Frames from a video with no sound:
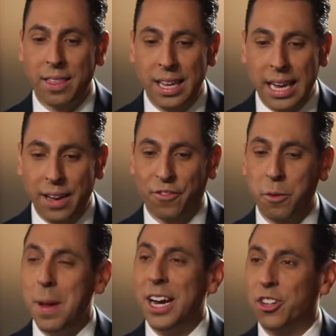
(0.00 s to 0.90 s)
the
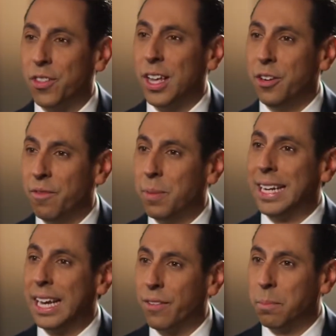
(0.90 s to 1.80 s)
information that you've
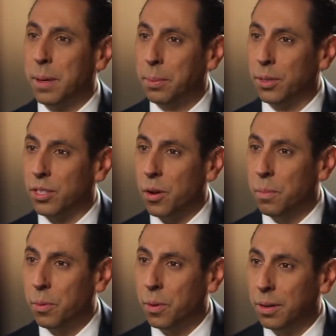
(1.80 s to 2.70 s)
been giving people is so
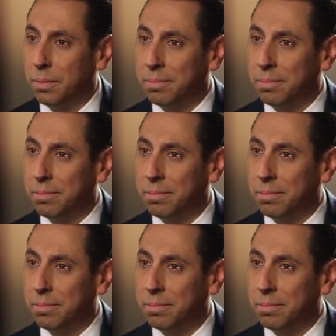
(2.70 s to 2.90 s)
important.